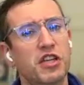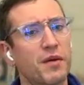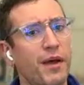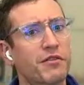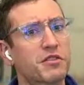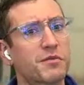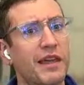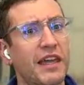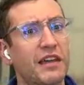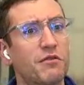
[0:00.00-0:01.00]
shape I was
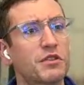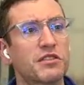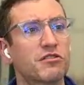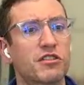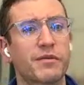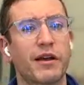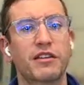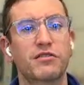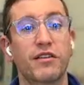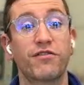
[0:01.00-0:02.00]
making and wasn't certain about
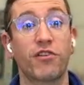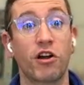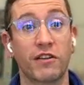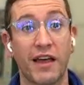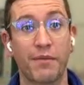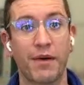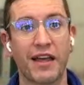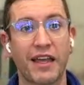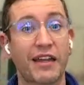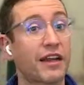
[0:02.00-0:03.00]
it. So I frogged that
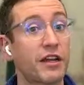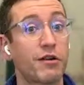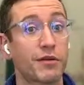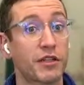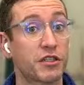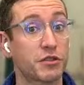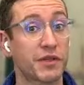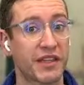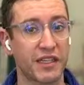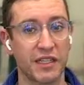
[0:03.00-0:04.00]
back and I know what I'm going to do
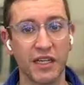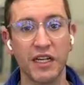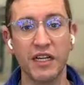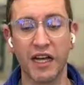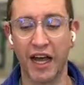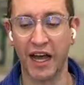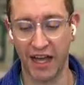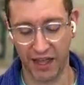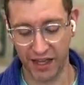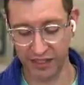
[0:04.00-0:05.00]
with it.
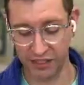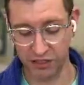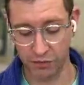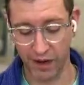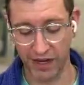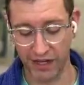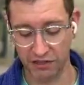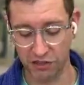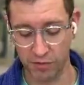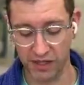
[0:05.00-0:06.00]
It's just
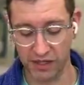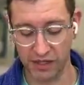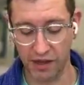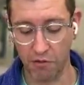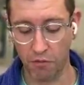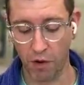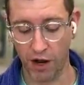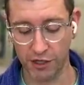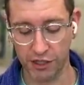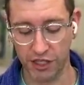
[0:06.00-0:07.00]
waiting to be
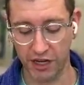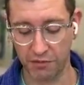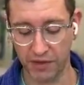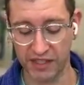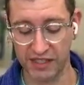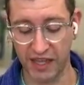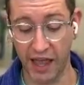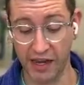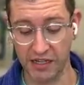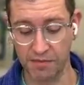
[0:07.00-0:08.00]
washed and
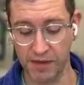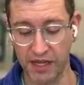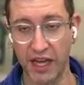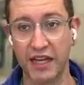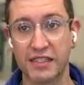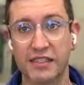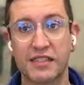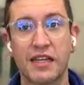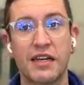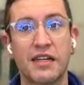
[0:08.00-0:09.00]
reskeined
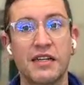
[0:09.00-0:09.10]
because